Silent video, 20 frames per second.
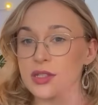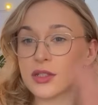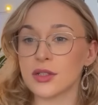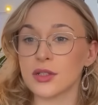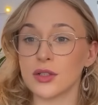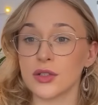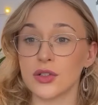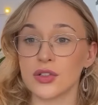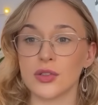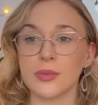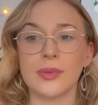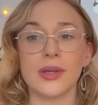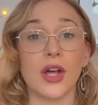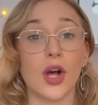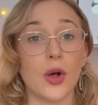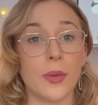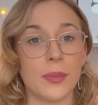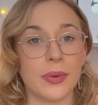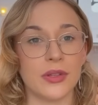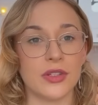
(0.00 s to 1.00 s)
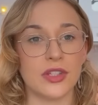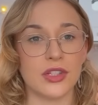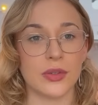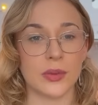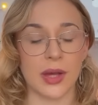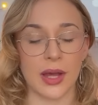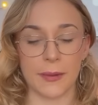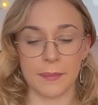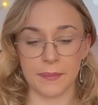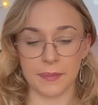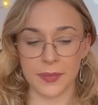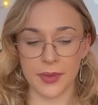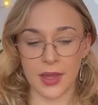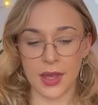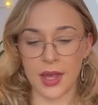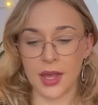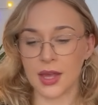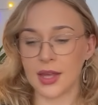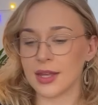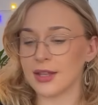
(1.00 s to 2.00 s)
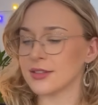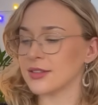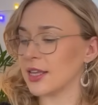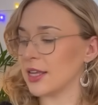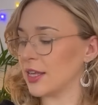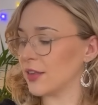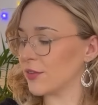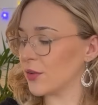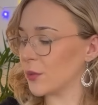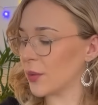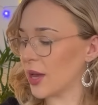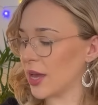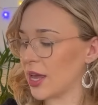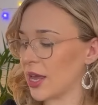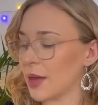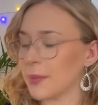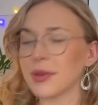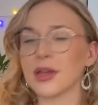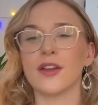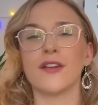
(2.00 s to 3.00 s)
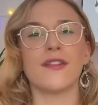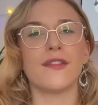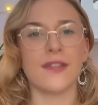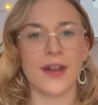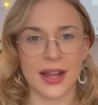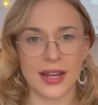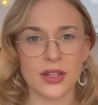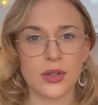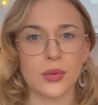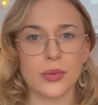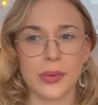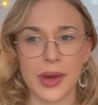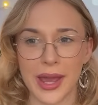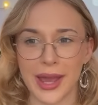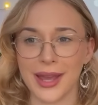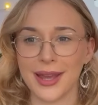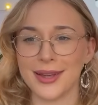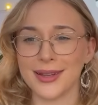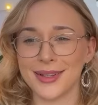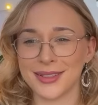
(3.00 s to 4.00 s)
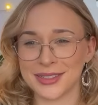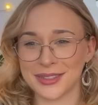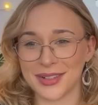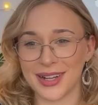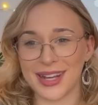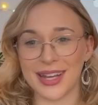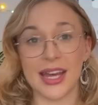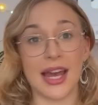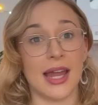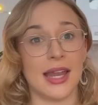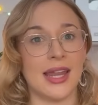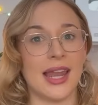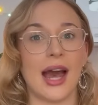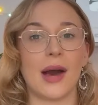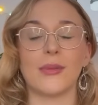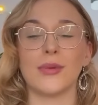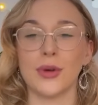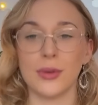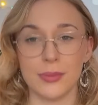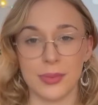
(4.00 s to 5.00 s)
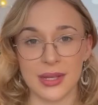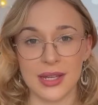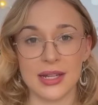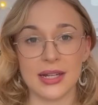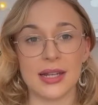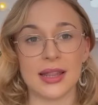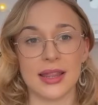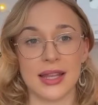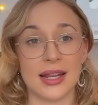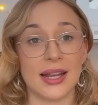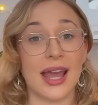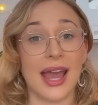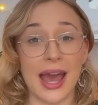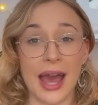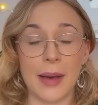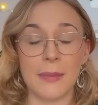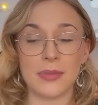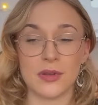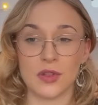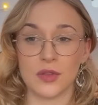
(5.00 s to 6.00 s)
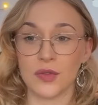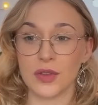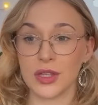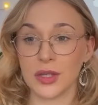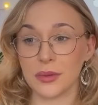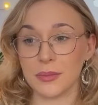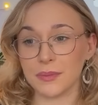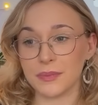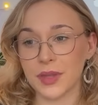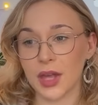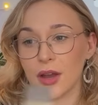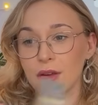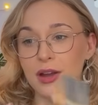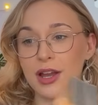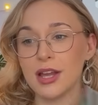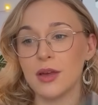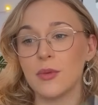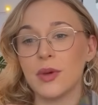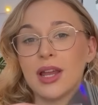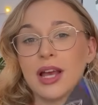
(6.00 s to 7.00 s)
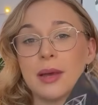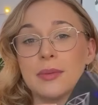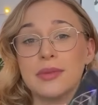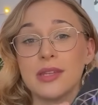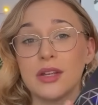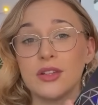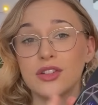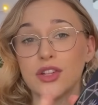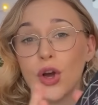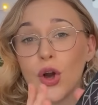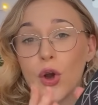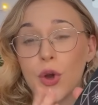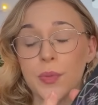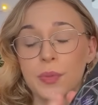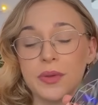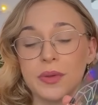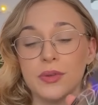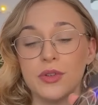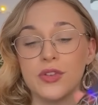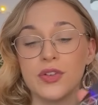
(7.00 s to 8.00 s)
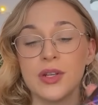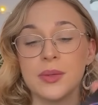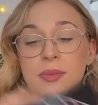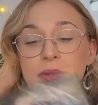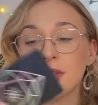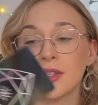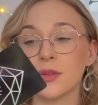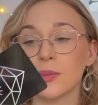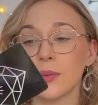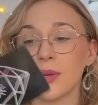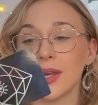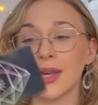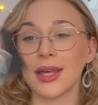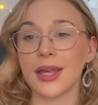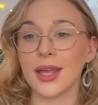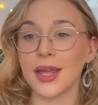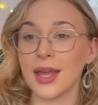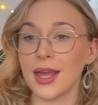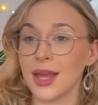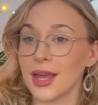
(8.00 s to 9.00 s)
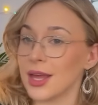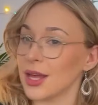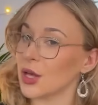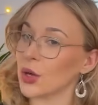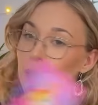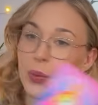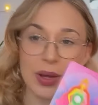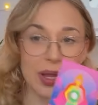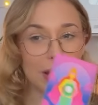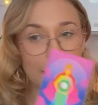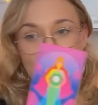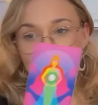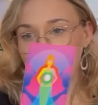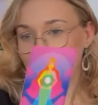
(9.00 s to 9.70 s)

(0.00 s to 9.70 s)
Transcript: a solution, be open to it. Say either way, I'm going to find a way, all right? And that will be the thing that happens for you. All right, when it comes down to your hopes and dreams this week, Queen of